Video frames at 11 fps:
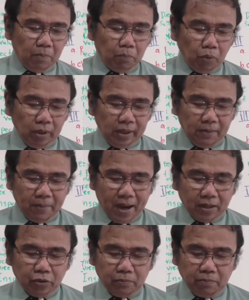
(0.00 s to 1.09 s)
Pulling a
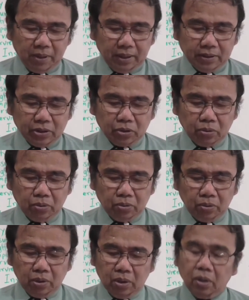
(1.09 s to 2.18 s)
vacuum means
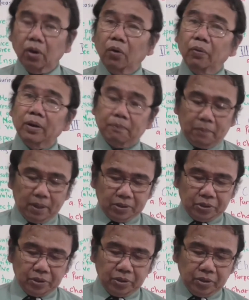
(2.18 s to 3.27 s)
to lower
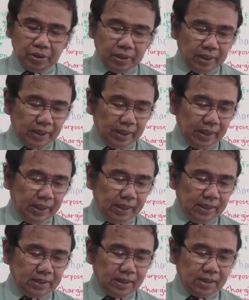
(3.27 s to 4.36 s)
pressure
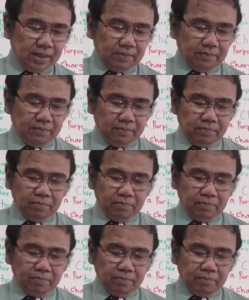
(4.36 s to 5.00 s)
in a system